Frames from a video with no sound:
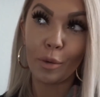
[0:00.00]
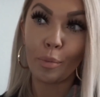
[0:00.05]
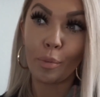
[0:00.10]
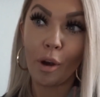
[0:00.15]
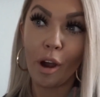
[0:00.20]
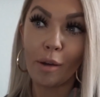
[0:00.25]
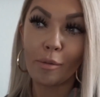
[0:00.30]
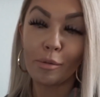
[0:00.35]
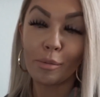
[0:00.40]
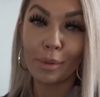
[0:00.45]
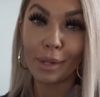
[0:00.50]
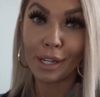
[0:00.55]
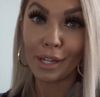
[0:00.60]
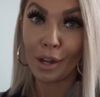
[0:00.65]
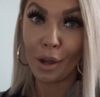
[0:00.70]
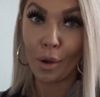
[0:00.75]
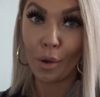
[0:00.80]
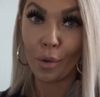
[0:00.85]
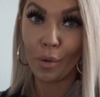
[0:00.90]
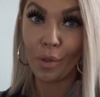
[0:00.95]
you probably
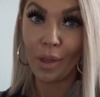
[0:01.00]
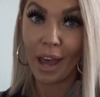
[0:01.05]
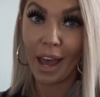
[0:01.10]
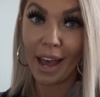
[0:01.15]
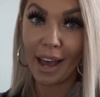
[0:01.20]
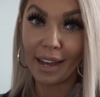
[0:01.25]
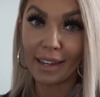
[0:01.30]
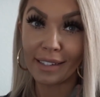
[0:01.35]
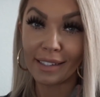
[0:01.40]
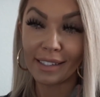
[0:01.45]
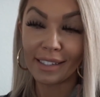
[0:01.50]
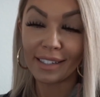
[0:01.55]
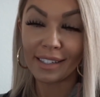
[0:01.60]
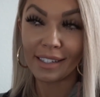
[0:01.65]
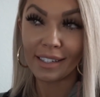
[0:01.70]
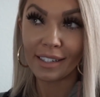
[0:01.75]
know that